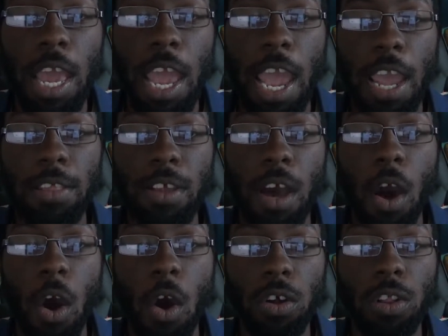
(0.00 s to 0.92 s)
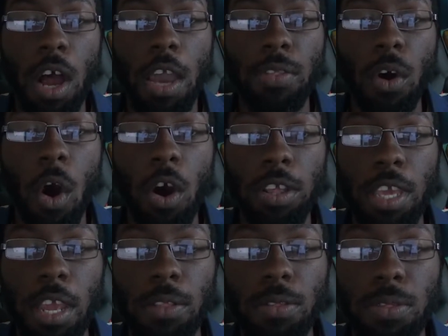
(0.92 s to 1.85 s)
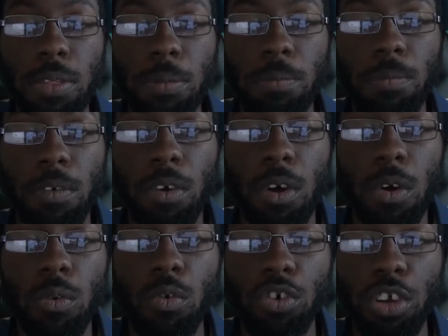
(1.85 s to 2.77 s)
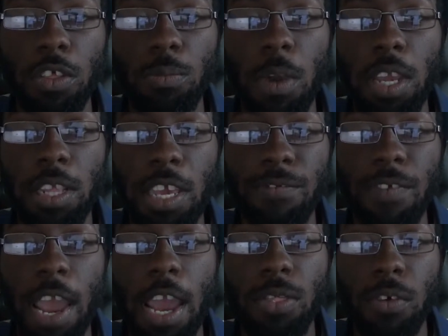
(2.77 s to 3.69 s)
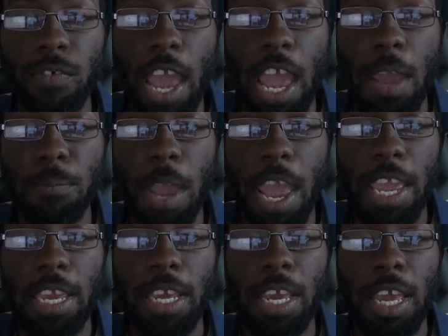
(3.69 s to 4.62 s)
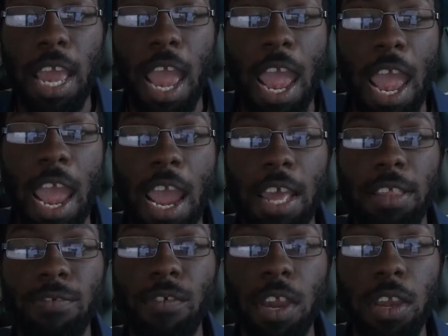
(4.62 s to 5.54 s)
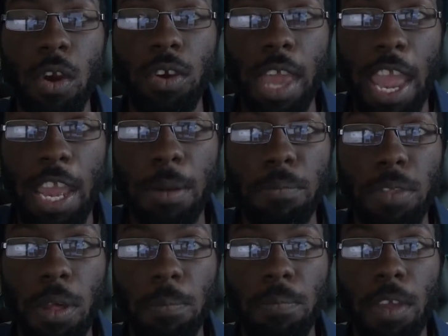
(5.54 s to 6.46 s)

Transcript: and the Hololive audience, which is mainly fans of anime and video games.